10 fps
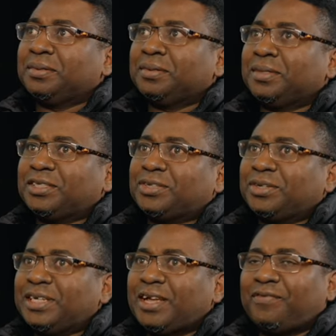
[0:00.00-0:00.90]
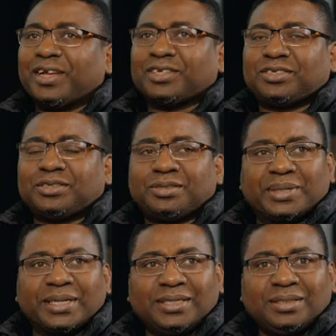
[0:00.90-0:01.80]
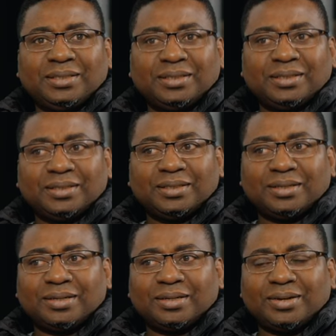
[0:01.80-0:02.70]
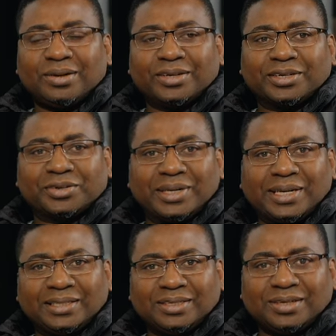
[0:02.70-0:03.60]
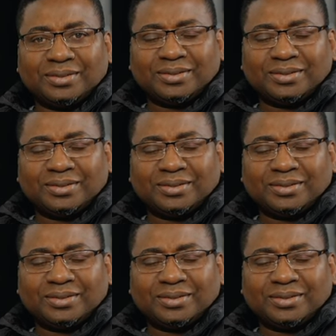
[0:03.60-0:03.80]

the Sony FX3 or the Creator.